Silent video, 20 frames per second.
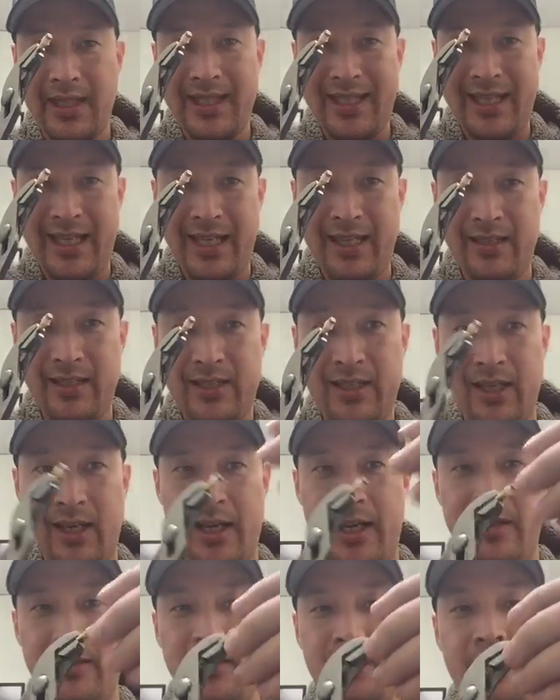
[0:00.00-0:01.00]
the
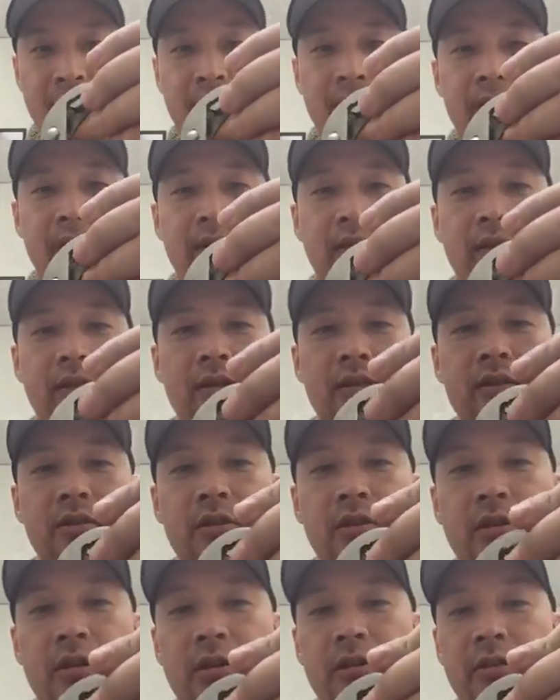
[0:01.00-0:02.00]
inside.
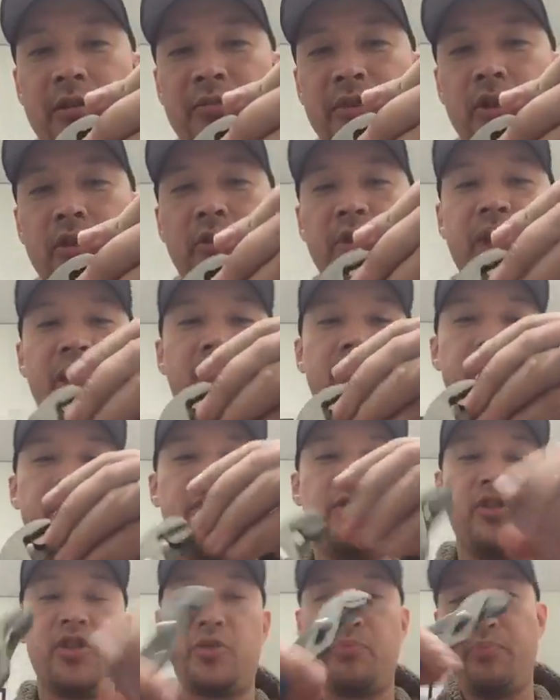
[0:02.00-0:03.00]
So all I'm doing
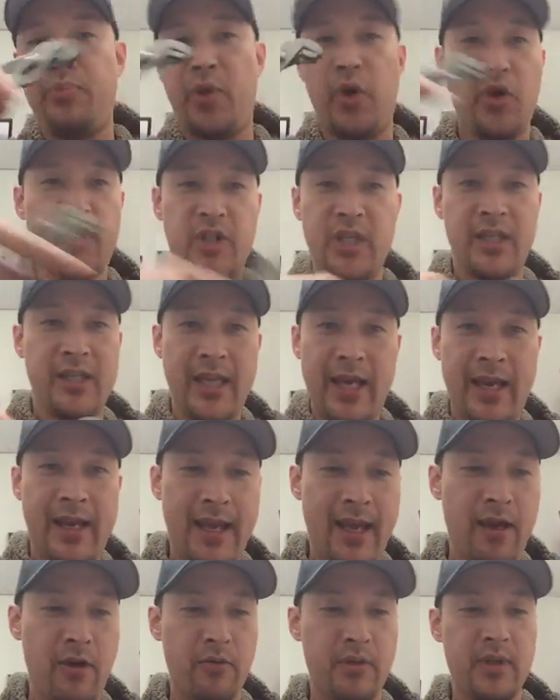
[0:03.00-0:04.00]
is just pushing that
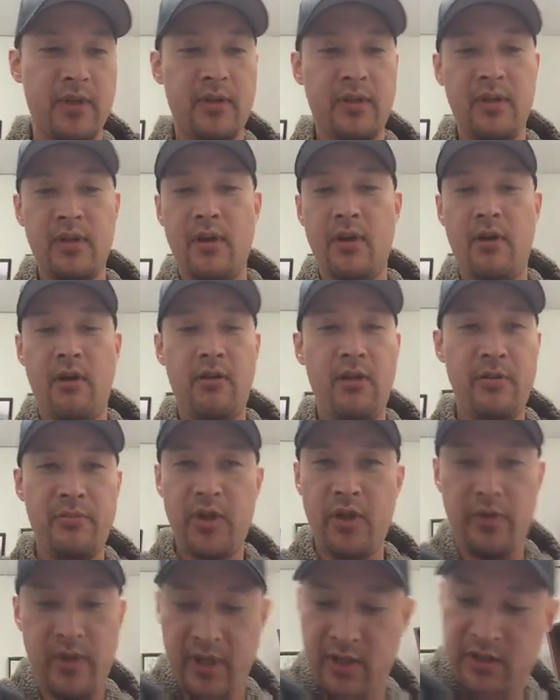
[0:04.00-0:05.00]
out. All
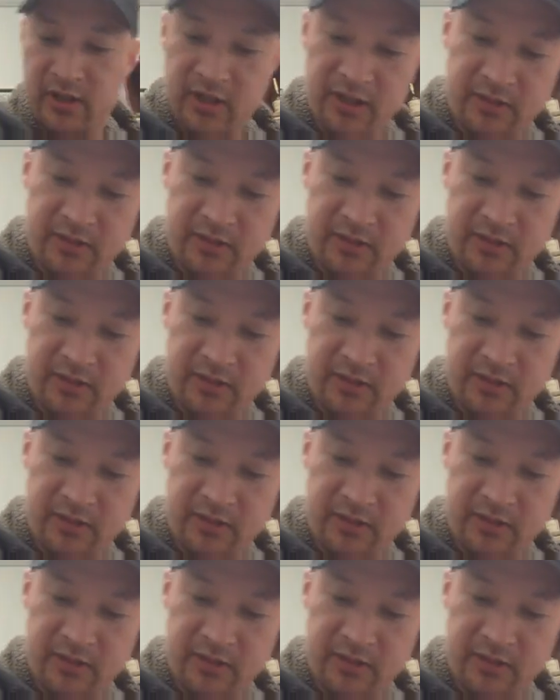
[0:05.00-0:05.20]
I'm doing is